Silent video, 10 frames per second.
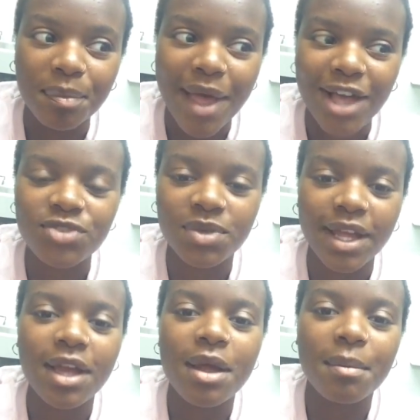actual
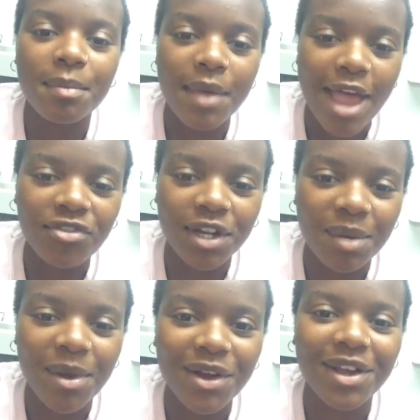like African
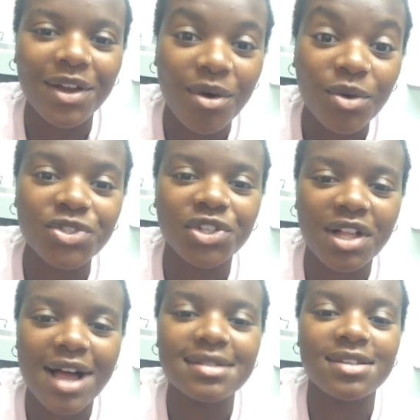American culture
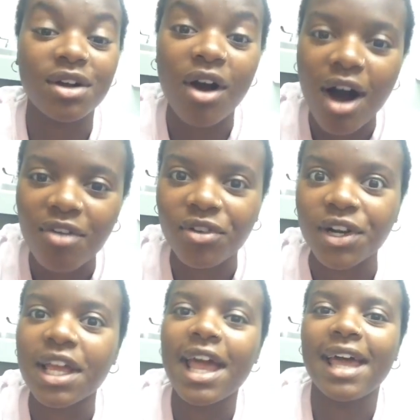classes are
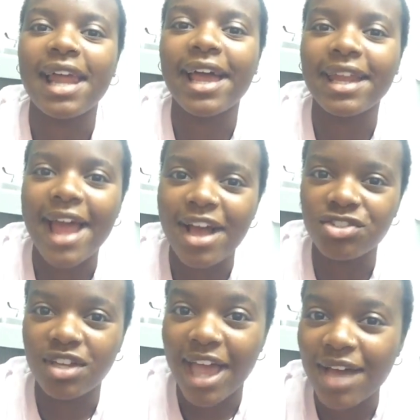offered, and I can
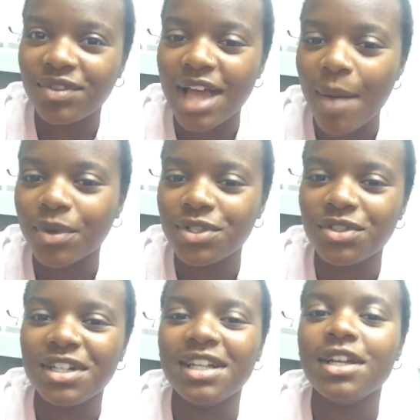actually have the
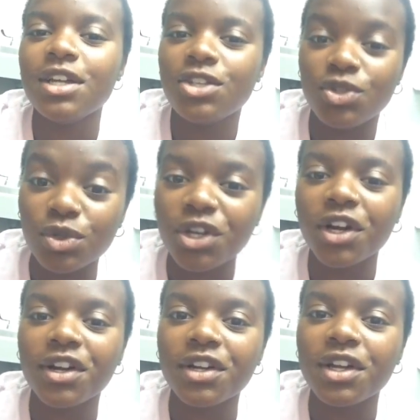opportunity to
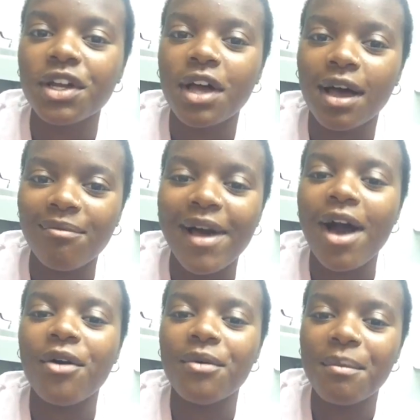learn
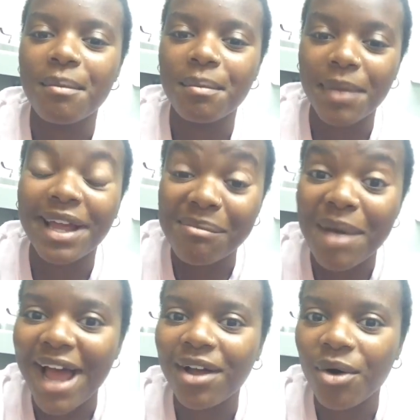about like
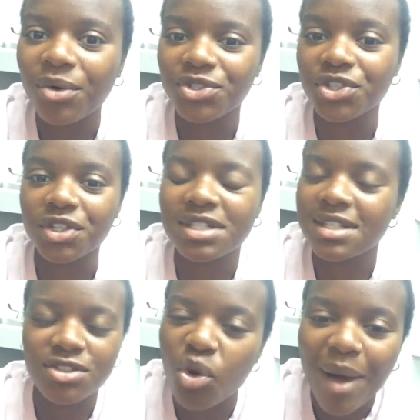my culture,
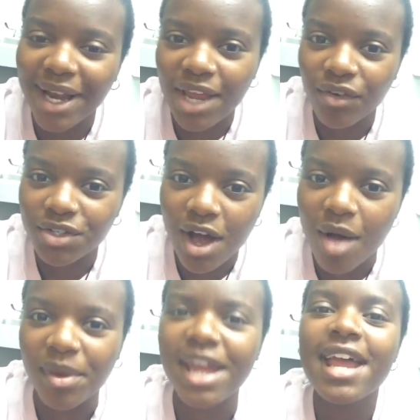since nobody ever
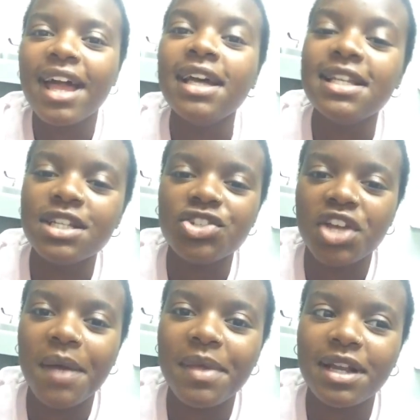taught me. And it's a
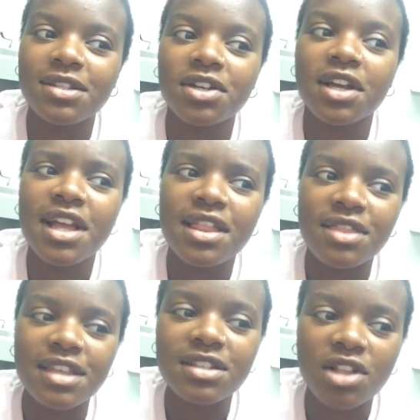shame that it took
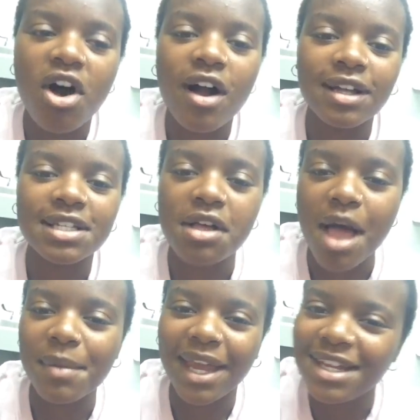this long until
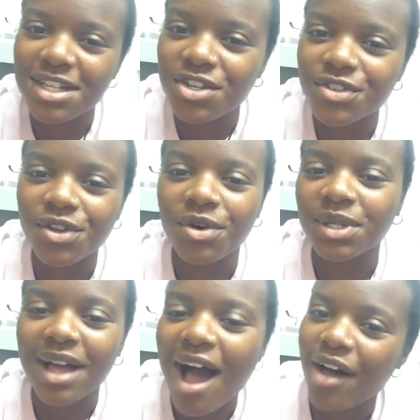I'm 18 years
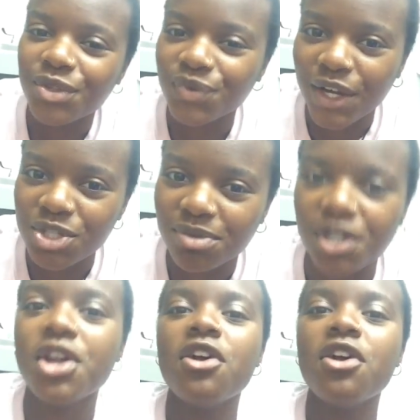old, a college freshman,